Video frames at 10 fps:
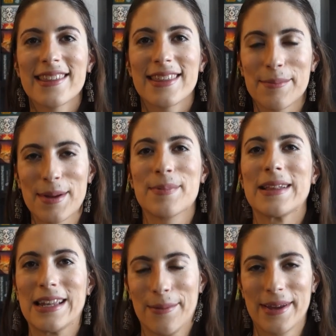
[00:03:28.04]
That might be a
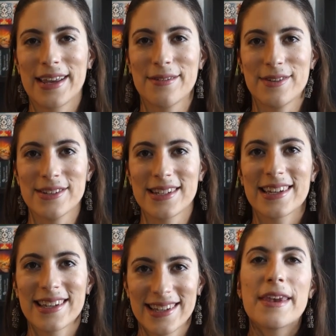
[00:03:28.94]
little bit
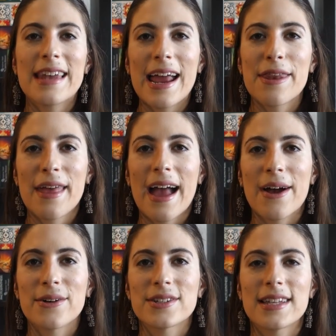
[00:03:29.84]
confusing. The 9th
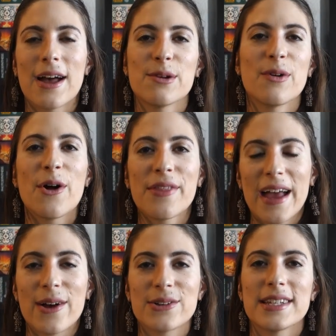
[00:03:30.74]
house out of all the
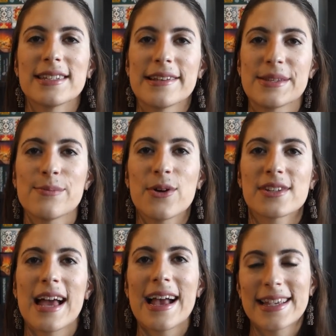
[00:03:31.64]
houses is the
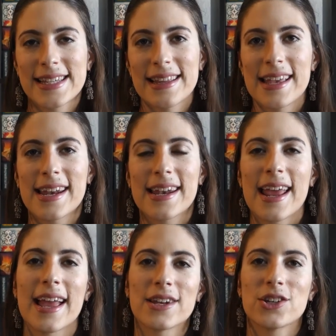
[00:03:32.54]
most isolated
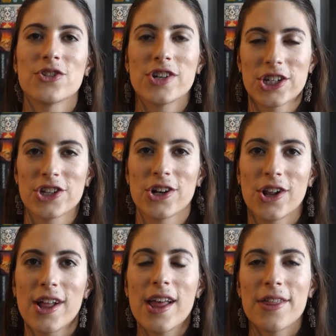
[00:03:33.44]
and traditional.